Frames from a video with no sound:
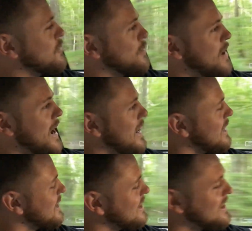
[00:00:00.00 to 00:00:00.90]
for them.
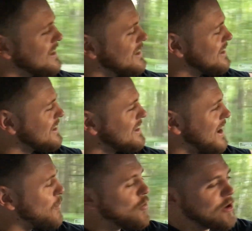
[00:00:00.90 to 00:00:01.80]

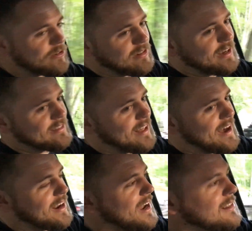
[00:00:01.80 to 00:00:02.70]
I'm weird like
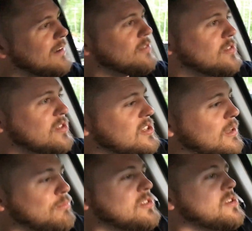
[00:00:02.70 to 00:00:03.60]
that. I'd love to just
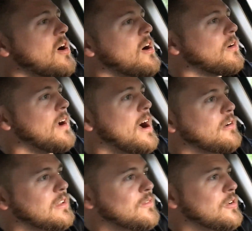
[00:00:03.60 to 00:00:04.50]
keep this car
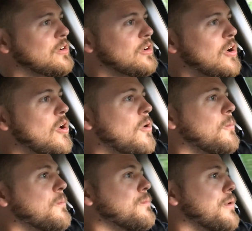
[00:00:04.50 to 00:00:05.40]
around, give it a good
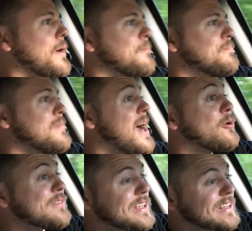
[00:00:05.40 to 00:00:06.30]
home, but I
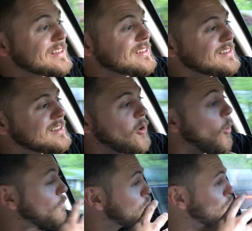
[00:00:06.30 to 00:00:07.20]
don't need it.
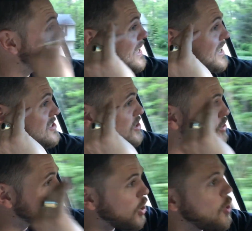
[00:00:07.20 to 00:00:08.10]
Hopefully it gets a
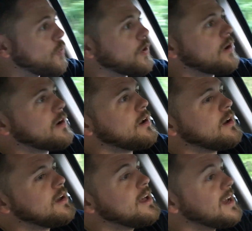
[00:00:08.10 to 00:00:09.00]
good owner,
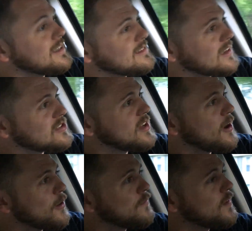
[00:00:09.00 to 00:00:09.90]
takes
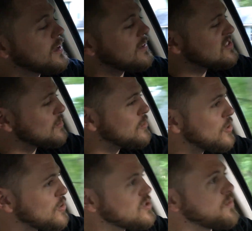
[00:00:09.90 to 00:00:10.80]
care of it, gives them
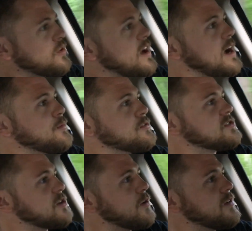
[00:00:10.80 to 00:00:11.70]
years of reliable
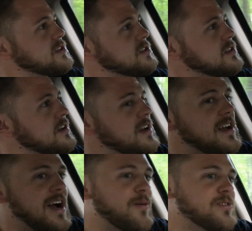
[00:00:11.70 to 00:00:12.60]
service.
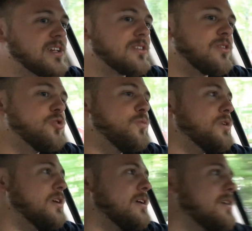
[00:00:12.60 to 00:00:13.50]
I always like the
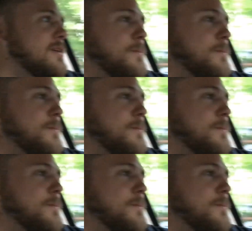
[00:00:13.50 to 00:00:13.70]
Lumina